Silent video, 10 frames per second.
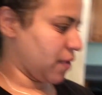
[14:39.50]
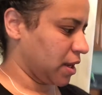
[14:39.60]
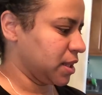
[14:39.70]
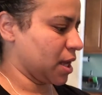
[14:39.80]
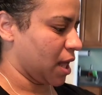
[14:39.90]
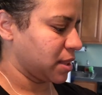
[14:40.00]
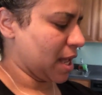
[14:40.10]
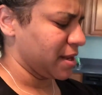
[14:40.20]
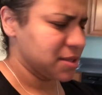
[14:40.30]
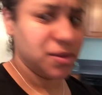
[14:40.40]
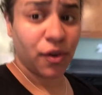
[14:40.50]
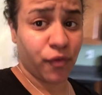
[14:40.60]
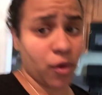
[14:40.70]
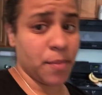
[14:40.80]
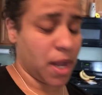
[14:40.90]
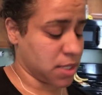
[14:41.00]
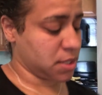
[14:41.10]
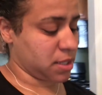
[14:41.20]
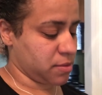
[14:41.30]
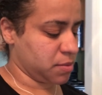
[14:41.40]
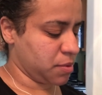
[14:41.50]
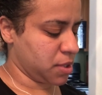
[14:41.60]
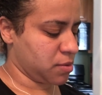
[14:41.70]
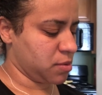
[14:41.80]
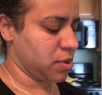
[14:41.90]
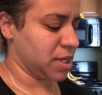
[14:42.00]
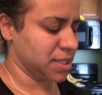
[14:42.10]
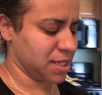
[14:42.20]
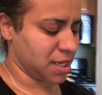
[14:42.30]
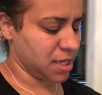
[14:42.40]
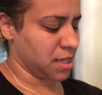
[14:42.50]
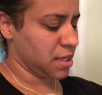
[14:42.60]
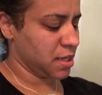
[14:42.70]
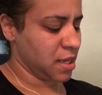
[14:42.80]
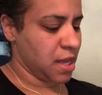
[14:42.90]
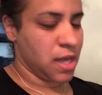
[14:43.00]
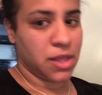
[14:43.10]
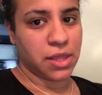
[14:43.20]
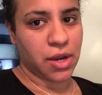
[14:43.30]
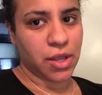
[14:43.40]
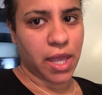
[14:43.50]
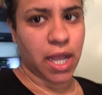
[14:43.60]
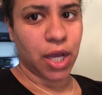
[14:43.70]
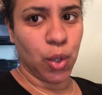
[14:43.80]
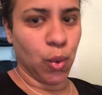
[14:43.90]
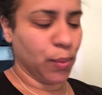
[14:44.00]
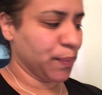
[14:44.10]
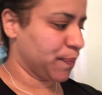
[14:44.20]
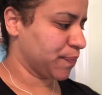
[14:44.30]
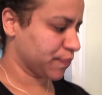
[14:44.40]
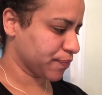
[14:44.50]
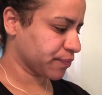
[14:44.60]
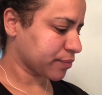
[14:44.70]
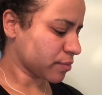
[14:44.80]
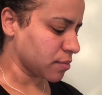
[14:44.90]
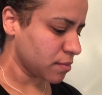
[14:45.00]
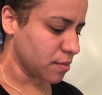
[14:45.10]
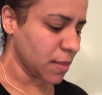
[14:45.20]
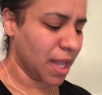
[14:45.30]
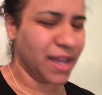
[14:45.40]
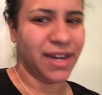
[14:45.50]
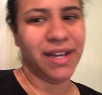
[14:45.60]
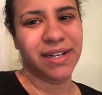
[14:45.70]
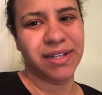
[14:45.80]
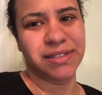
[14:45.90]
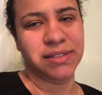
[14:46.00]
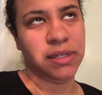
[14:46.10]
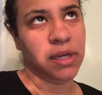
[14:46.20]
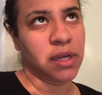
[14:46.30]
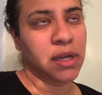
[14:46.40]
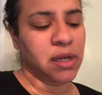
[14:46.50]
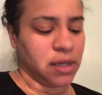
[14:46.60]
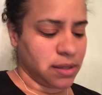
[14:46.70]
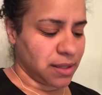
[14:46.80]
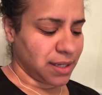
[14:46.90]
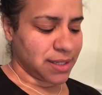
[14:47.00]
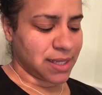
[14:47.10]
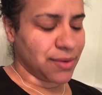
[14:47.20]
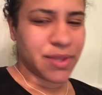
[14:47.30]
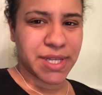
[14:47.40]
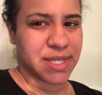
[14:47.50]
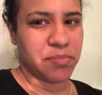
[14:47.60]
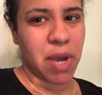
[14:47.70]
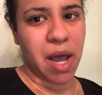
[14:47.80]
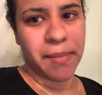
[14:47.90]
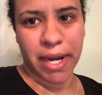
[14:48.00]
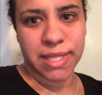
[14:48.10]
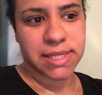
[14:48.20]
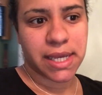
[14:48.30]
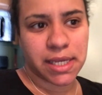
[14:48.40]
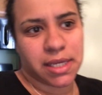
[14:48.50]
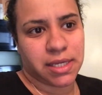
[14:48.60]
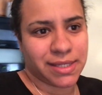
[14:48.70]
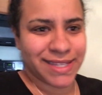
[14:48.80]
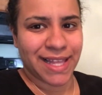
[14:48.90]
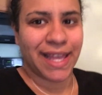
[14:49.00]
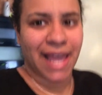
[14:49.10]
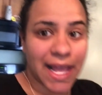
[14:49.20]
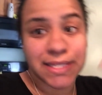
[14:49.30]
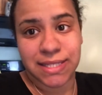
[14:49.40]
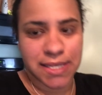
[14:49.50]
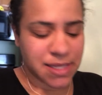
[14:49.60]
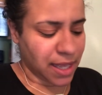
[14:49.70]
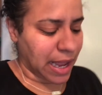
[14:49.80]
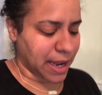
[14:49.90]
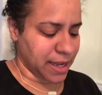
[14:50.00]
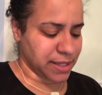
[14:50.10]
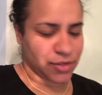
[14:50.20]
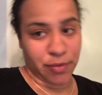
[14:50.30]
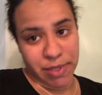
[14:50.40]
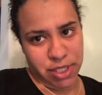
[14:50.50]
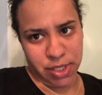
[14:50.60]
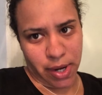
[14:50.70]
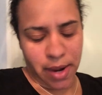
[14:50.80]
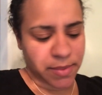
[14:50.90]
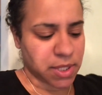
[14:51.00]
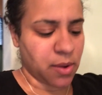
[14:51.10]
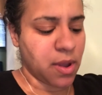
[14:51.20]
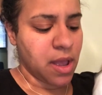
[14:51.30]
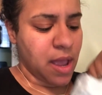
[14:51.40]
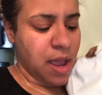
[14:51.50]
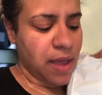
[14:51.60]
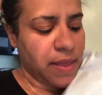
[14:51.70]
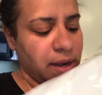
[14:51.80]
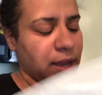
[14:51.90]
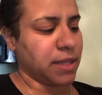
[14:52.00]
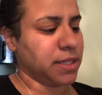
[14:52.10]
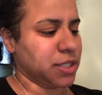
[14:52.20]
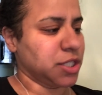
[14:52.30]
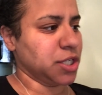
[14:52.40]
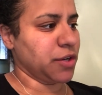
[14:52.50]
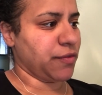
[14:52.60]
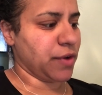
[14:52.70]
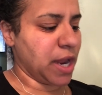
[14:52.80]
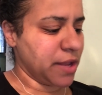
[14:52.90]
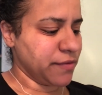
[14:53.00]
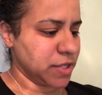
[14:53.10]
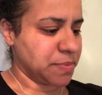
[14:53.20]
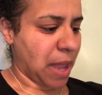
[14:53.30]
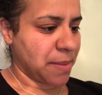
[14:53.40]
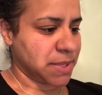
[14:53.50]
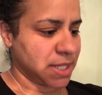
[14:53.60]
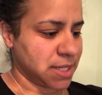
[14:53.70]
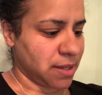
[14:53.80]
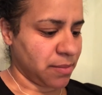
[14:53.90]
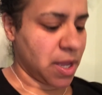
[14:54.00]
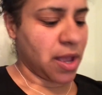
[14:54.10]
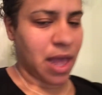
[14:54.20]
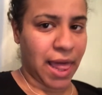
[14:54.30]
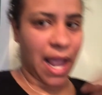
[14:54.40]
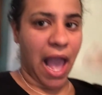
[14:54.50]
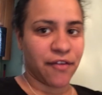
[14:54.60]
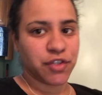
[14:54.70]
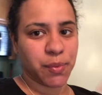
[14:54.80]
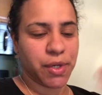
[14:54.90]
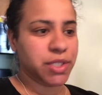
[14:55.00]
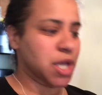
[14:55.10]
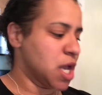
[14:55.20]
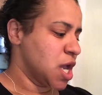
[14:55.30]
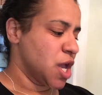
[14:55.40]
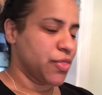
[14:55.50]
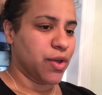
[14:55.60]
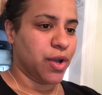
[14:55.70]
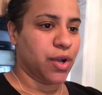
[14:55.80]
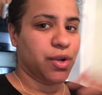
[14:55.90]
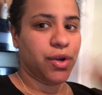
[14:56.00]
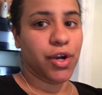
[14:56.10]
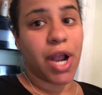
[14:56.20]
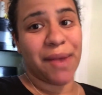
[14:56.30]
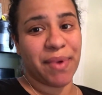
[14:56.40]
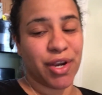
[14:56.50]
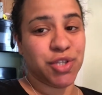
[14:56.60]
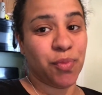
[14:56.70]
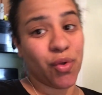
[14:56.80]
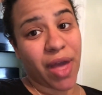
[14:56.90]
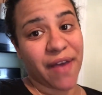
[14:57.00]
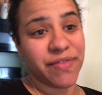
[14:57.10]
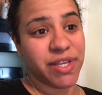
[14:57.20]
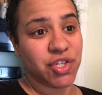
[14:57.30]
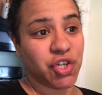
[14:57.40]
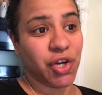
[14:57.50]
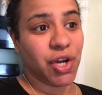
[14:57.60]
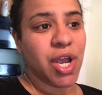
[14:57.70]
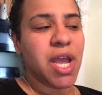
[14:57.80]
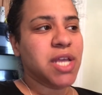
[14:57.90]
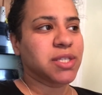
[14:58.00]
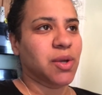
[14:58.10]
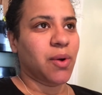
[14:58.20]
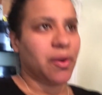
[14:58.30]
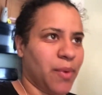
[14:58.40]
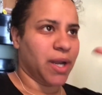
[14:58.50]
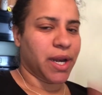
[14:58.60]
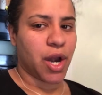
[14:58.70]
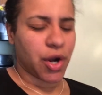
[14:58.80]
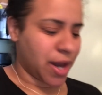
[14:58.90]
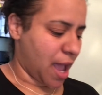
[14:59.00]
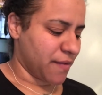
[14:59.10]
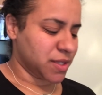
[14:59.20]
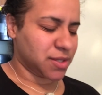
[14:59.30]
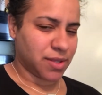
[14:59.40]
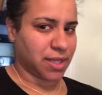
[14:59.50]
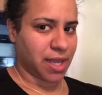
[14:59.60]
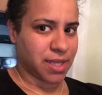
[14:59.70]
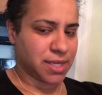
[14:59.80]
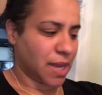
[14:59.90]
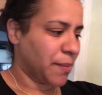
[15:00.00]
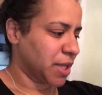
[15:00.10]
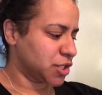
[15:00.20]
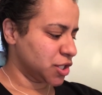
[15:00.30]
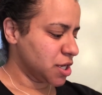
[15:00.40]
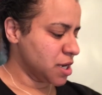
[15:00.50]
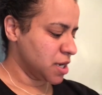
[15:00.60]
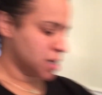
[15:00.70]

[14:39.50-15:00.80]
finally got that. It's only four bucks, so that was pretty cool. And it's like a, they're like a home, and uh, I don't think it's a mom, but it's like it's like Etsy. Like I got, it's from Instagram. So, and then I got this shirt for Avery's baptism, like afterwards. the her godparents both have this shirt, so I wanted her to have it so that they can take a picture.